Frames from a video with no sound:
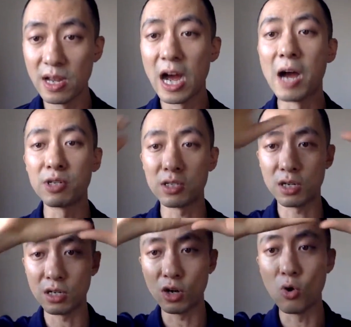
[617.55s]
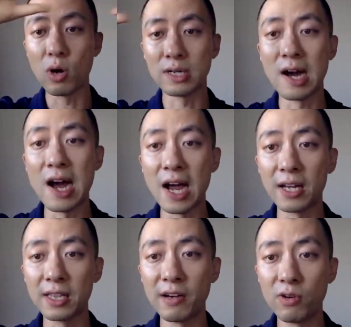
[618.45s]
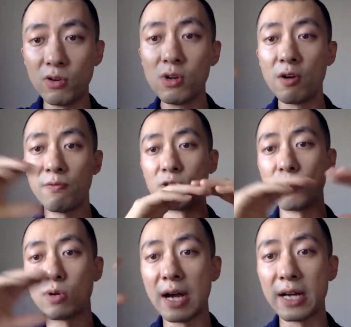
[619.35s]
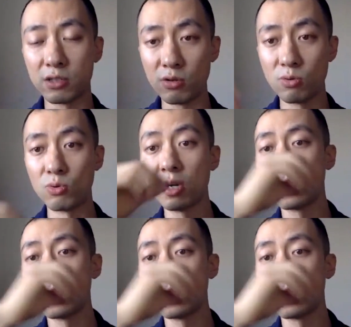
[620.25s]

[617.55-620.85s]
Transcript: I'm just going to go on a high level for you guys to